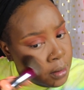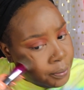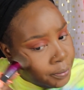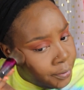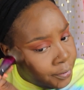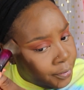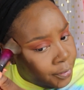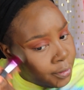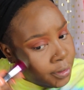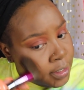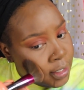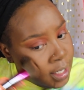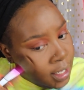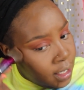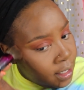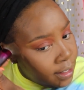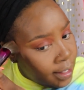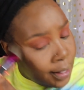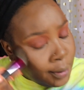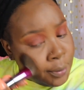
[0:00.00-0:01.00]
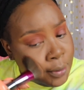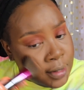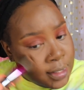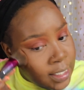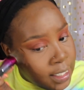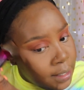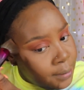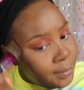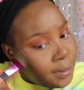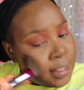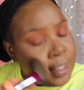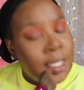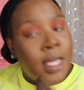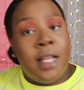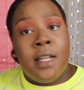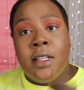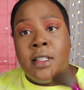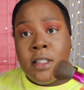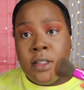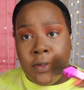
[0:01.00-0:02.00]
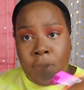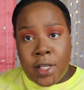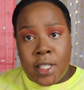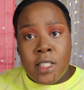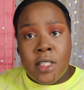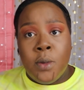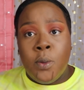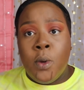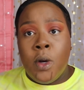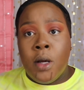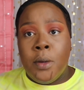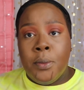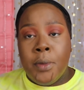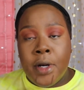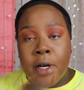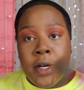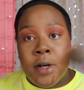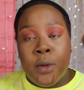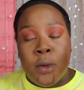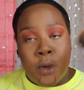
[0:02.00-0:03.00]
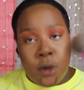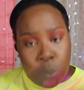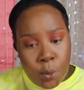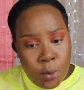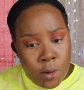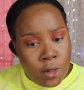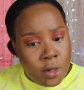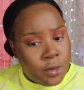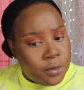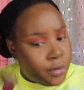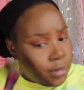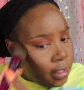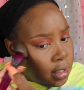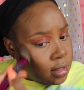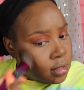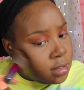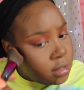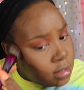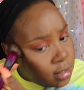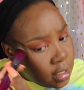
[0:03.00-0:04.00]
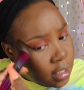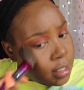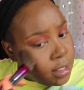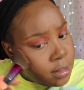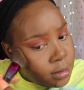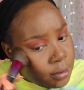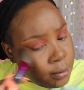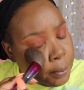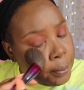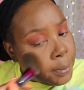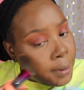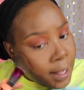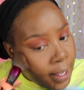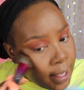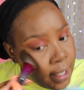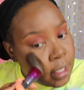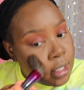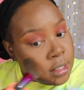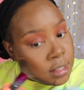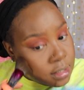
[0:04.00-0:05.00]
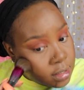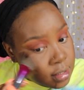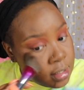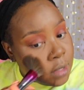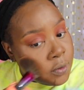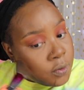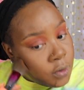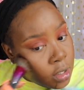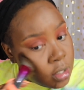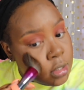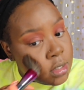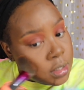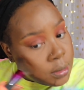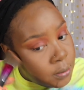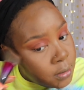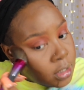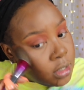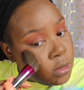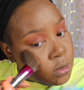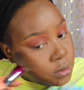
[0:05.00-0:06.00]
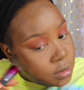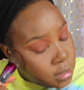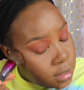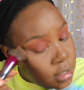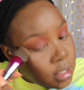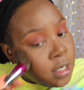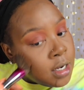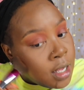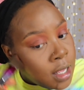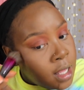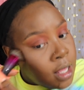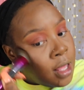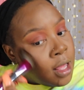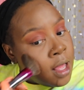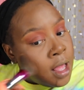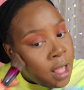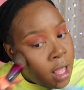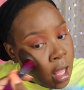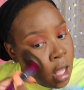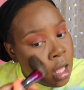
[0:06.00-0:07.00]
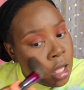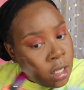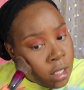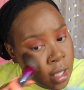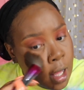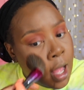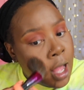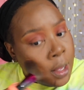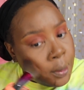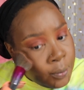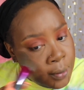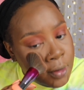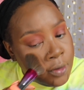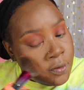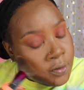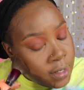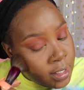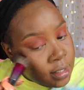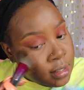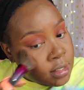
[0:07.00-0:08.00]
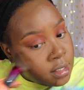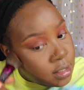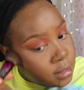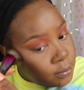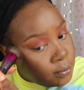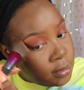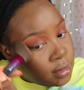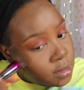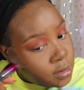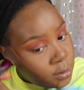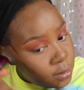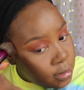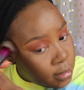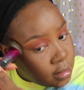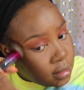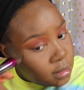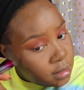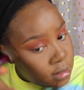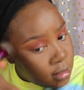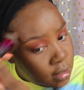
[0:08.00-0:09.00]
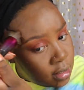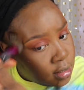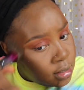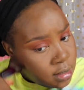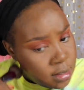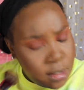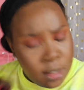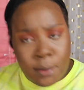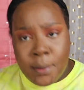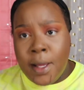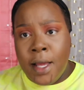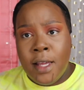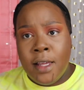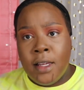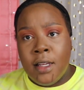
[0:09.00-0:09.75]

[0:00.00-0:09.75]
before that, I would take my talents right to Walmart or Walgreens and buy the stuff y'all see me using. I went right to them stores to buy